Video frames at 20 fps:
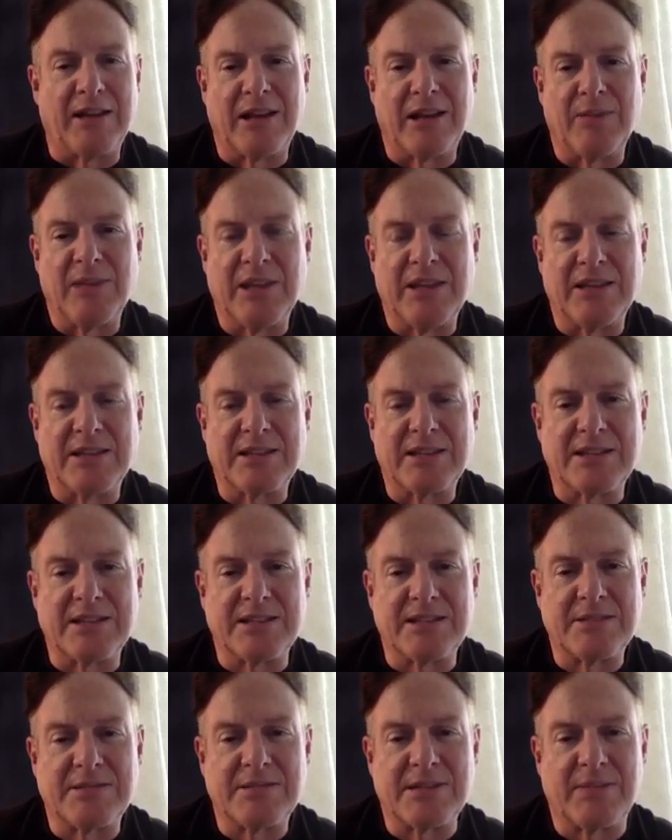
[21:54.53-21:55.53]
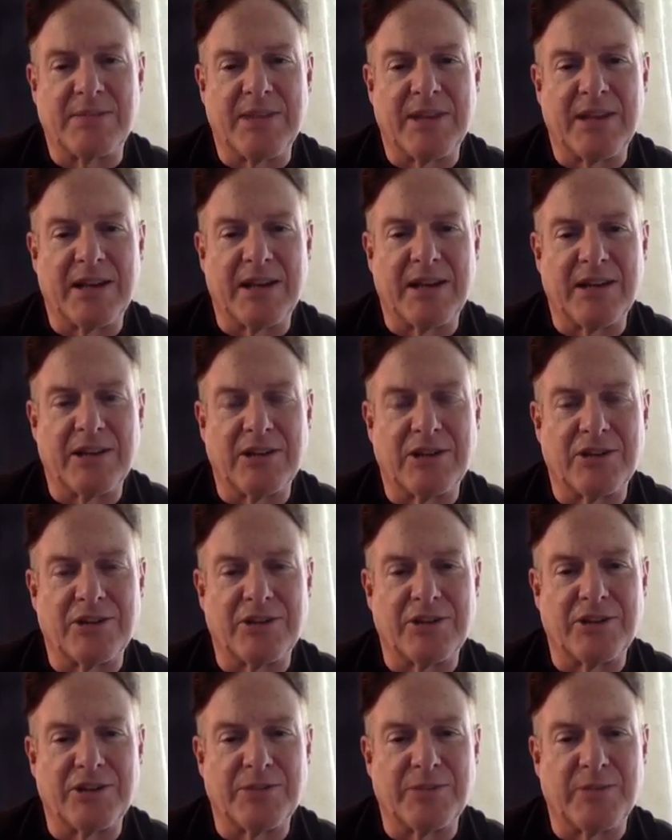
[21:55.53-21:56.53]
I mean, this is something I
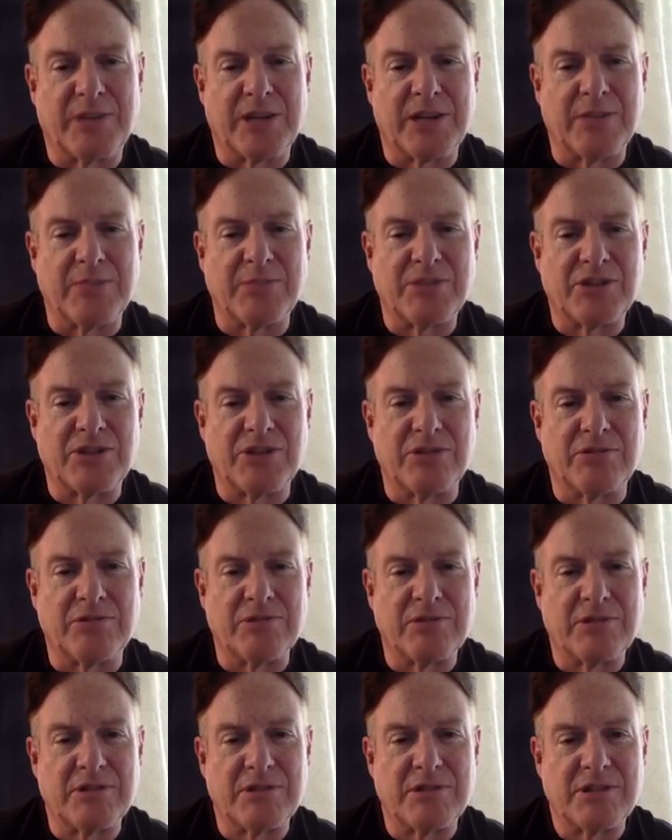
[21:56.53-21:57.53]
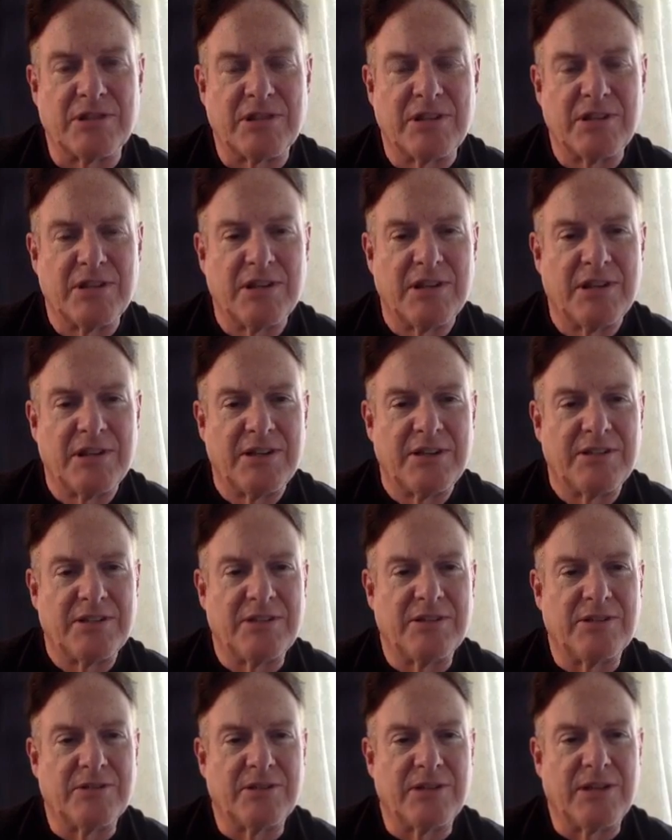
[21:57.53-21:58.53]
encourage my students to
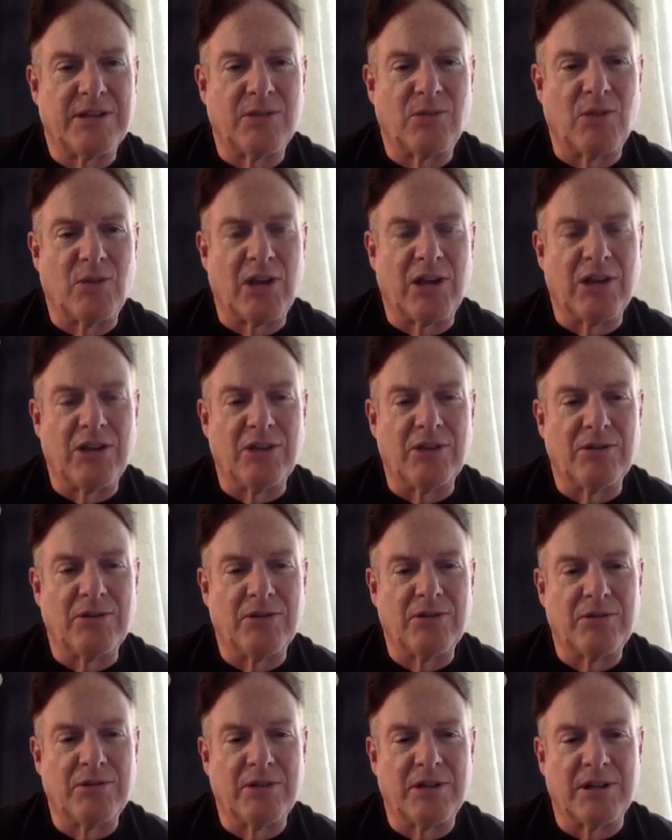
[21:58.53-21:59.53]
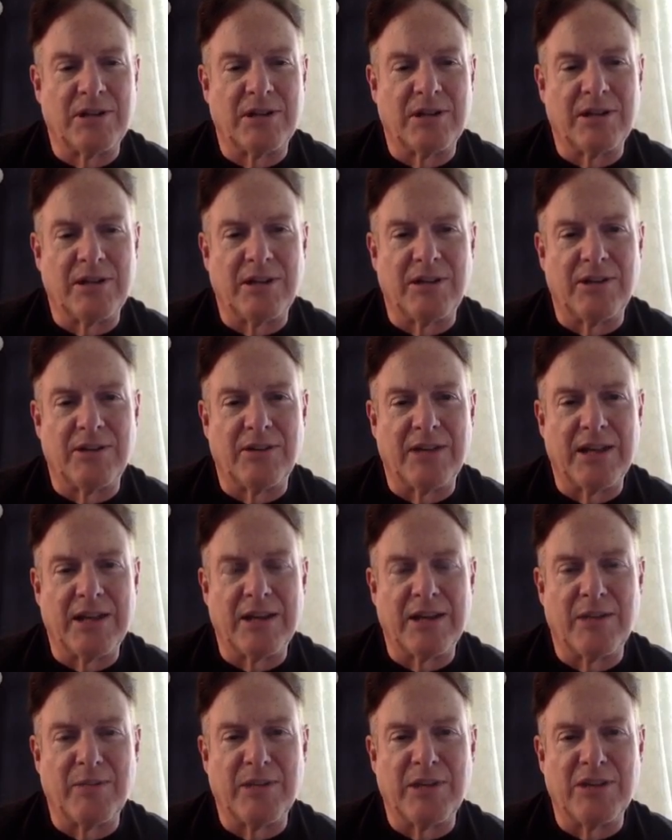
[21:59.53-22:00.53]
do at NYU. They
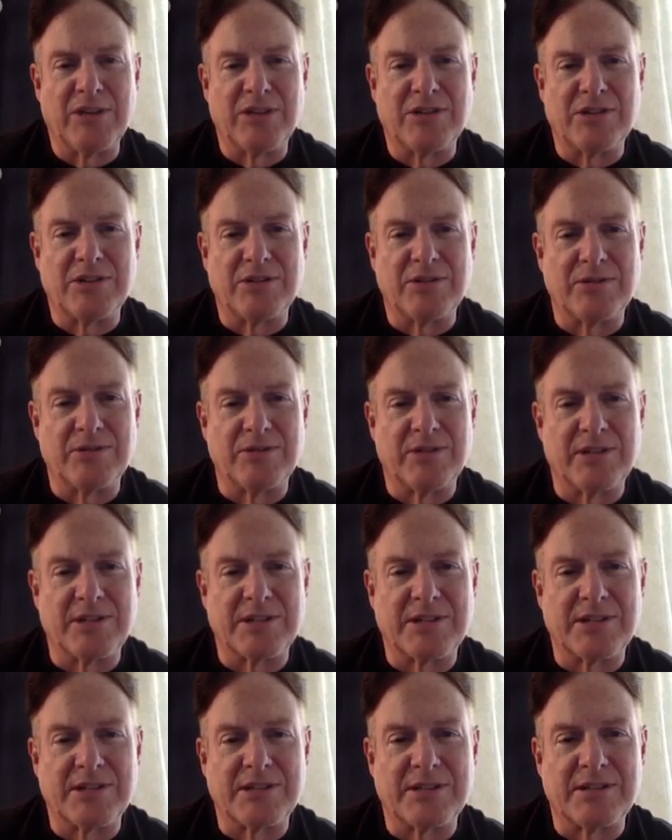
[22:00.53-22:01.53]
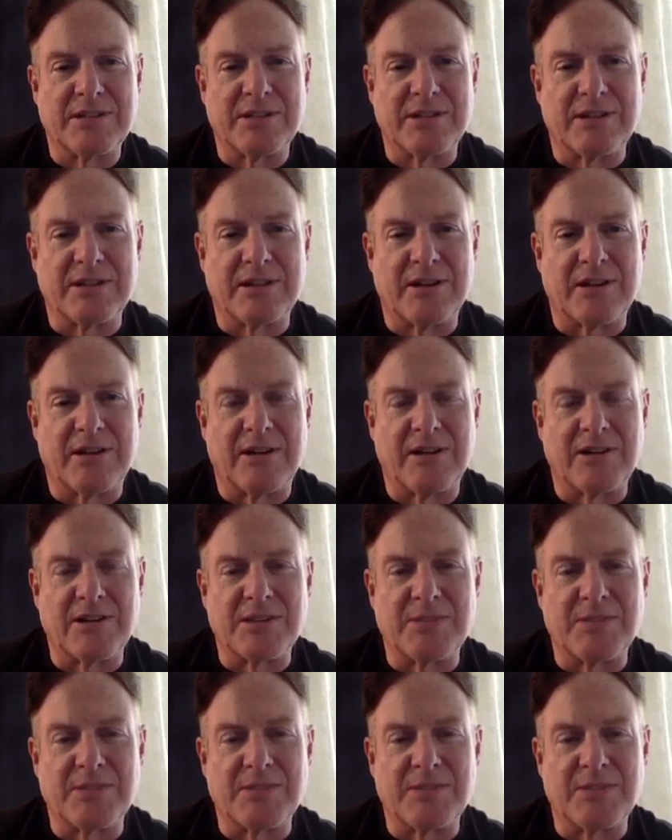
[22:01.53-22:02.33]
come into this arts